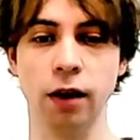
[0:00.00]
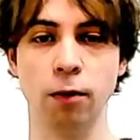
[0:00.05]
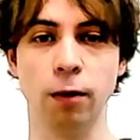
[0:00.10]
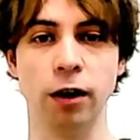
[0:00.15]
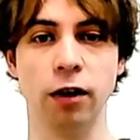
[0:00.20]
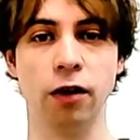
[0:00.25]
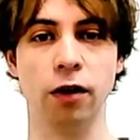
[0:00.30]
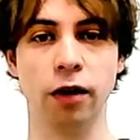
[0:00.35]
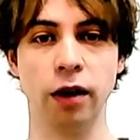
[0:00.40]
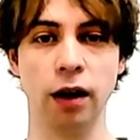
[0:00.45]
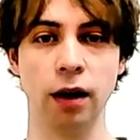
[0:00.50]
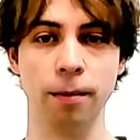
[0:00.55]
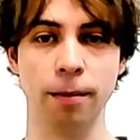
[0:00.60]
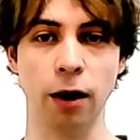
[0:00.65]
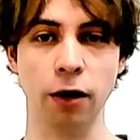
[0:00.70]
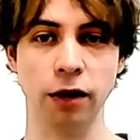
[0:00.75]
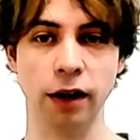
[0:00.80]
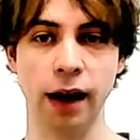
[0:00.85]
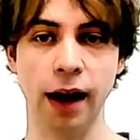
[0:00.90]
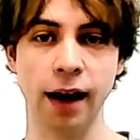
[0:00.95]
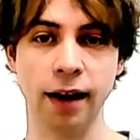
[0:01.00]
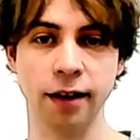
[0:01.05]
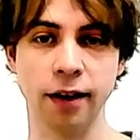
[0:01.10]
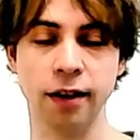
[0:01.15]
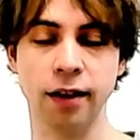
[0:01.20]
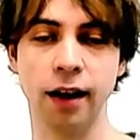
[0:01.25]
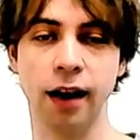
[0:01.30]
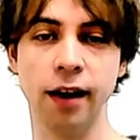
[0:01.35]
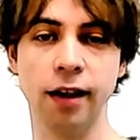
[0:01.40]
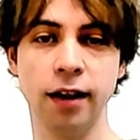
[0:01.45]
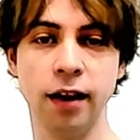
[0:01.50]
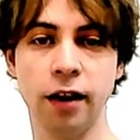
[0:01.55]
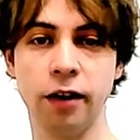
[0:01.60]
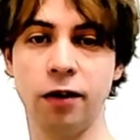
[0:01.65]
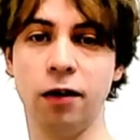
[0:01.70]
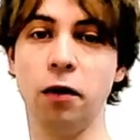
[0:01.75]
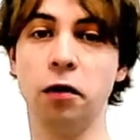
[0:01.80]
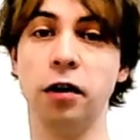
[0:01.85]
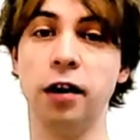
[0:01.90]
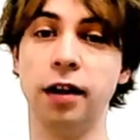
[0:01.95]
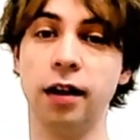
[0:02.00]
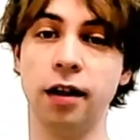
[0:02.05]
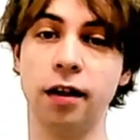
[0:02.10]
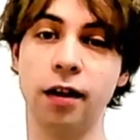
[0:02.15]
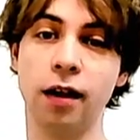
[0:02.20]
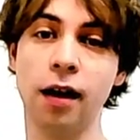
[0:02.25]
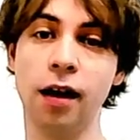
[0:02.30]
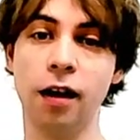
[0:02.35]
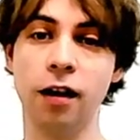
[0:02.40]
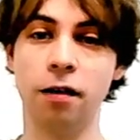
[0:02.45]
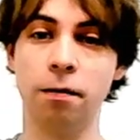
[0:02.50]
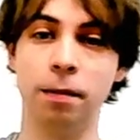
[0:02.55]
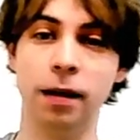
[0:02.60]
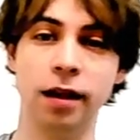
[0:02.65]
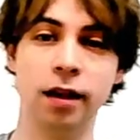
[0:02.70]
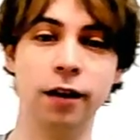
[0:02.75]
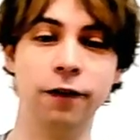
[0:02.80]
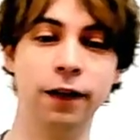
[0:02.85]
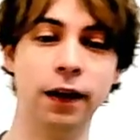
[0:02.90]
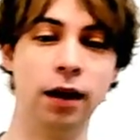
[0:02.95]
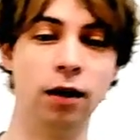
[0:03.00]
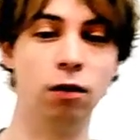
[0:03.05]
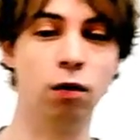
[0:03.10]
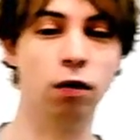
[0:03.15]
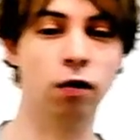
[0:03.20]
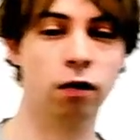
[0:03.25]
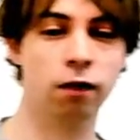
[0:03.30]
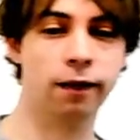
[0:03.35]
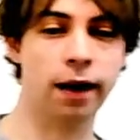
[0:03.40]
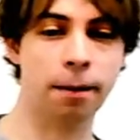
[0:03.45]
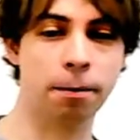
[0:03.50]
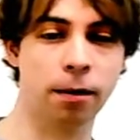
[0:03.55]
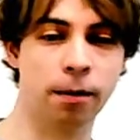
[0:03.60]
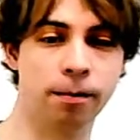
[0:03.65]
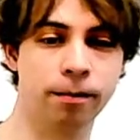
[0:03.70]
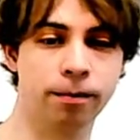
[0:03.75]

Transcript: We're talking about the exercise here, so this is specific to swap.